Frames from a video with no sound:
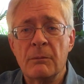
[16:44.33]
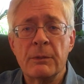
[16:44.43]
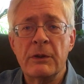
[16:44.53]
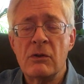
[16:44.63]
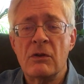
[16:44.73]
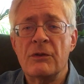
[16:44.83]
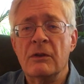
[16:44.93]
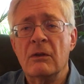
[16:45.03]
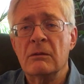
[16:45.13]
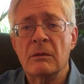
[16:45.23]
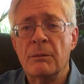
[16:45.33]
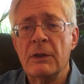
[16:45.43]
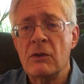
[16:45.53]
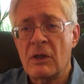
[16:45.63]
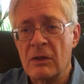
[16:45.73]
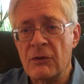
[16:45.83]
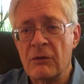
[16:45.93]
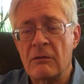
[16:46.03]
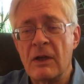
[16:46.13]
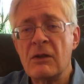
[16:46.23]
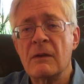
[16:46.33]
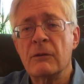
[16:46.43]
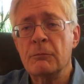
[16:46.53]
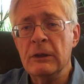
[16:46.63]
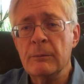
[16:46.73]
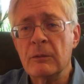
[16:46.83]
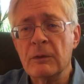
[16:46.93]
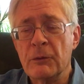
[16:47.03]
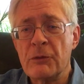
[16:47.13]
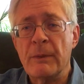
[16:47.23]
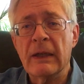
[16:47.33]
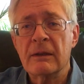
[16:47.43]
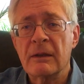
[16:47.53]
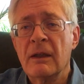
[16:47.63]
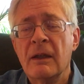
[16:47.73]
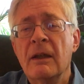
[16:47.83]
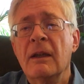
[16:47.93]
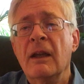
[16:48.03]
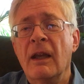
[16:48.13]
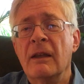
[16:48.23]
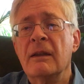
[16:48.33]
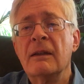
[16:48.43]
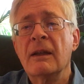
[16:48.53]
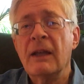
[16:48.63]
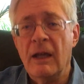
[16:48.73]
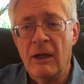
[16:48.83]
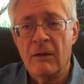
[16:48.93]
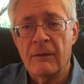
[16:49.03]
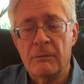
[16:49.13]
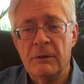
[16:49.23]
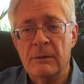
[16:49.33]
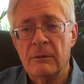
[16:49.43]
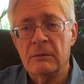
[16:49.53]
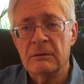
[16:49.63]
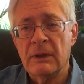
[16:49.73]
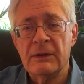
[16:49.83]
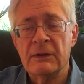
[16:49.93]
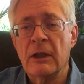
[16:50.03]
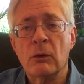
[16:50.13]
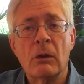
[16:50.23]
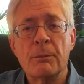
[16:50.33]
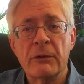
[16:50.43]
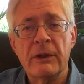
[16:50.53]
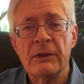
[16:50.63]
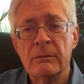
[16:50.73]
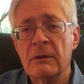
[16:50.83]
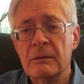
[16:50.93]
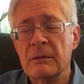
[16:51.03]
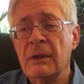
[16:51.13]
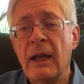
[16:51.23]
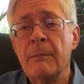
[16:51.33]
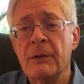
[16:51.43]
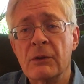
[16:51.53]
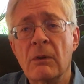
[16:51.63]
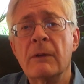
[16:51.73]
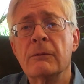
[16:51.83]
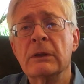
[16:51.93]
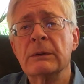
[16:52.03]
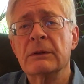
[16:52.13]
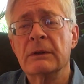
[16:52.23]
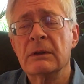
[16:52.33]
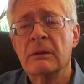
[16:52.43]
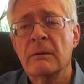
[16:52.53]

preach consideration for people, respect, and care for people. This is not all priests, but it happens quite frequently.